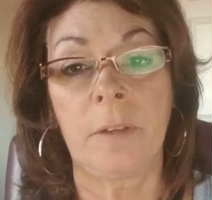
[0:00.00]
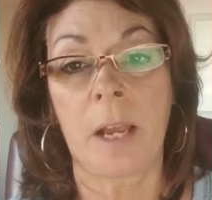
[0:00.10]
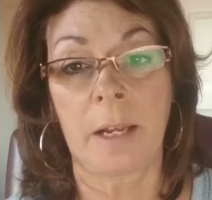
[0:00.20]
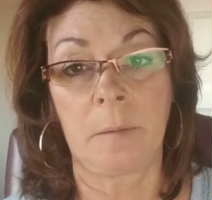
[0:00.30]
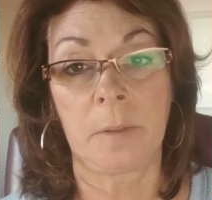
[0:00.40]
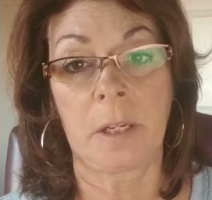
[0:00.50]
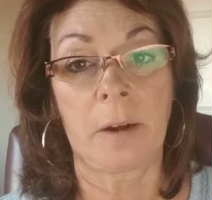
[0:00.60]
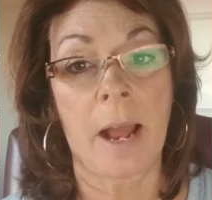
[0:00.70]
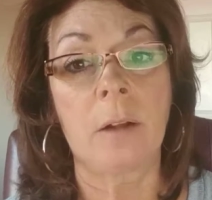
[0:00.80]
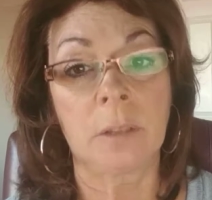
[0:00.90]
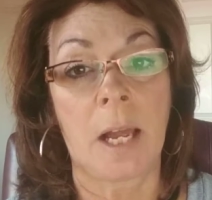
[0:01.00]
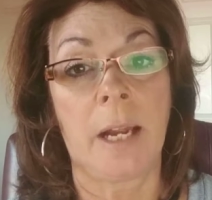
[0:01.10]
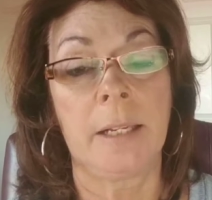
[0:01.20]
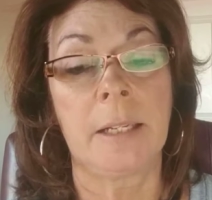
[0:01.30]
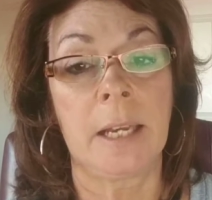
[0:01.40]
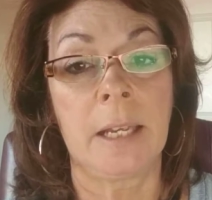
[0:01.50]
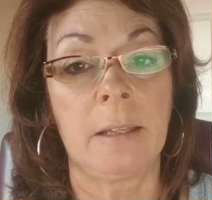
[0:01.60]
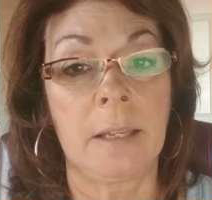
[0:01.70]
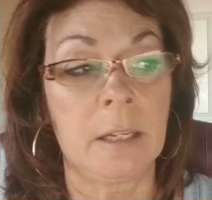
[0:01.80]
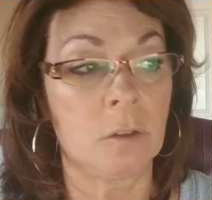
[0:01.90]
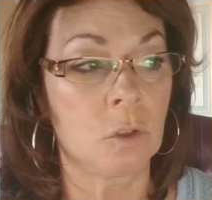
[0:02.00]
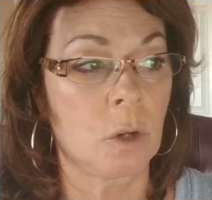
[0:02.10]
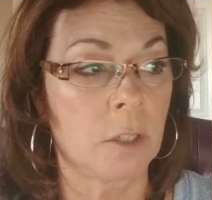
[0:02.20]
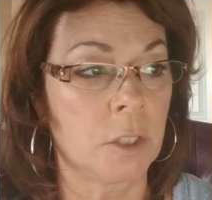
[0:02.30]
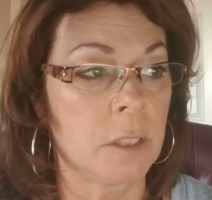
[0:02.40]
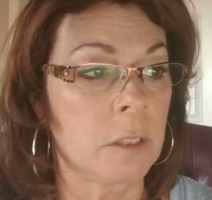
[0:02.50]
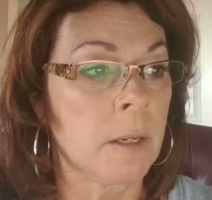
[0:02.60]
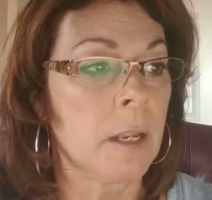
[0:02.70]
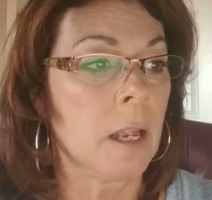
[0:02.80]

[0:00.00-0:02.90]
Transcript: of the items that are outlined in the instructions.